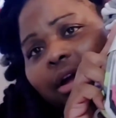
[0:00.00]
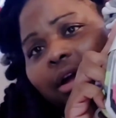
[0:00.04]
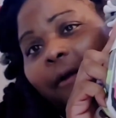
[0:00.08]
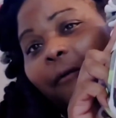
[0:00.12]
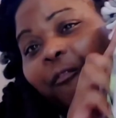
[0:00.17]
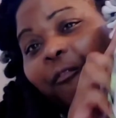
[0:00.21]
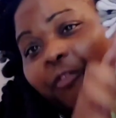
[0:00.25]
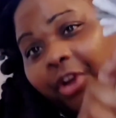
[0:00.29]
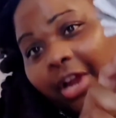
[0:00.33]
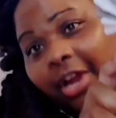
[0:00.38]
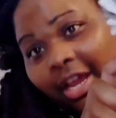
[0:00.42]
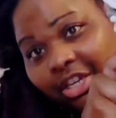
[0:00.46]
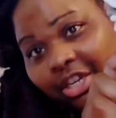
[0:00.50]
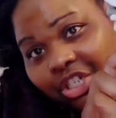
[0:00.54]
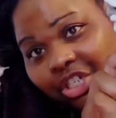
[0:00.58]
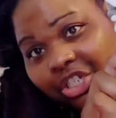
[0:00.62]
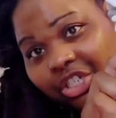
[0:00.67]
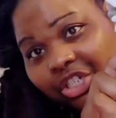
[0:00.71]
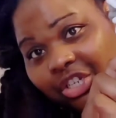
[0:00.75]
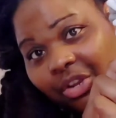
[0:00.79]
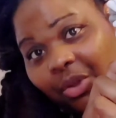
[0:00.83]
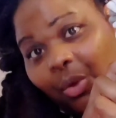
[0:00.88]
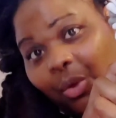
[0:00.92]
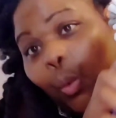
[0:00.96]
off
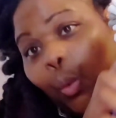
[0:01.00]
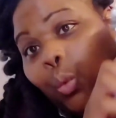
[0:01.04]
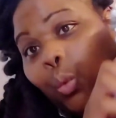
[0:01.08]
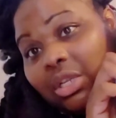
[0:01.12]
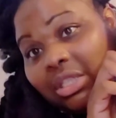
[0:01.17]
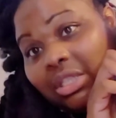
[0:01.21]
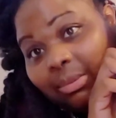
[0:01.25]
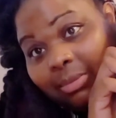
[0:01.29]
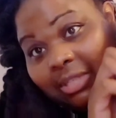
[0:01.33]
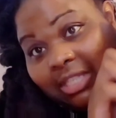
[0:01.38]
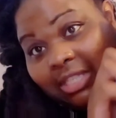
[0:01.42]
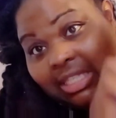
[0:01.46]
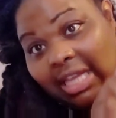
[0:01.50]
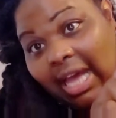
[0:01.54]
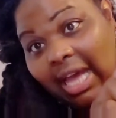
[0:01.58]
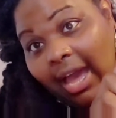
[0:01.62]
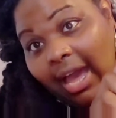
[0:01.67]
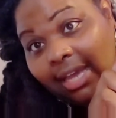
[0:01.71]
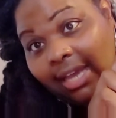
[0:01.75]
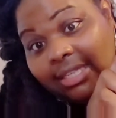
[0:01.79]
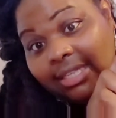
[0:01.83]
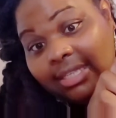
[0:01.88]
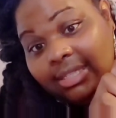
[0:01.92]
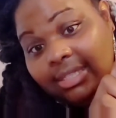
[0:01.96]
fresh with some
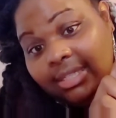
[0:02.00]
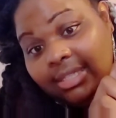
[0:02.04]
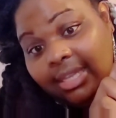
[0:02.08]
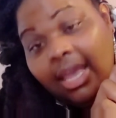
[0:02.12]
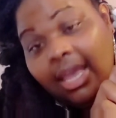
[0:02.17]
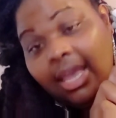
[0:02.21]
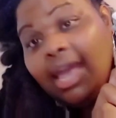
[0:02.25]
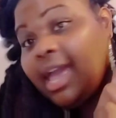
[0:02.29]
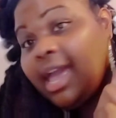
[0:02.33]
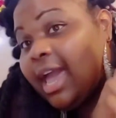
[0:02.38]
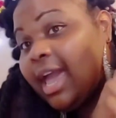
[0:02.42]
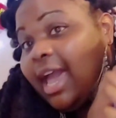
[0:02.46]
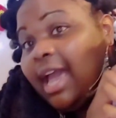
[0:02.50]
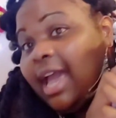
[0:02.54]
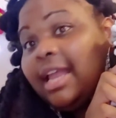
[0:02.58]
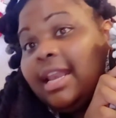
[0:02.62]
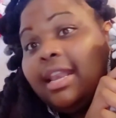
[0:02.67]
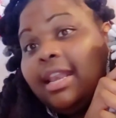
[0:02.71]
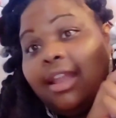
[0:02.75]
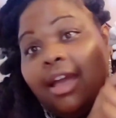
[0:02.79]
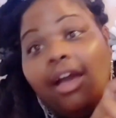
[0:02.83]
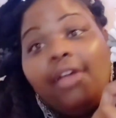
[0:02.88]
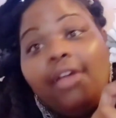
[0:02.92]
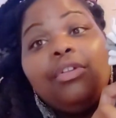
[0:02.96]
socks.
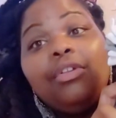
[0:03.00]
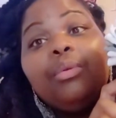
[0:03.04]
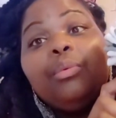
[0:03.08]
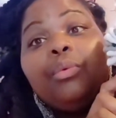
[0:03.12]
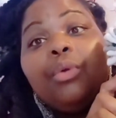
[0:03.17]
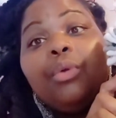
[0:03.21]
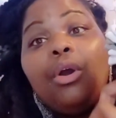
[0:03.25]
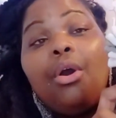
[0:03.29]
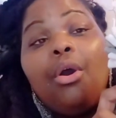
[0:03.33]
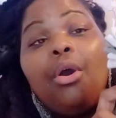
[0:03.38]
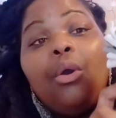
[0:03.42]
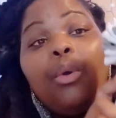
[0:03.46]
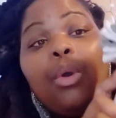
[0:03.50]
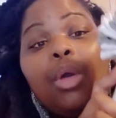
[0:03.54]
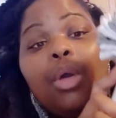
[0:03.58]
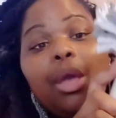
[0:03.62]
Ain't nothing wrong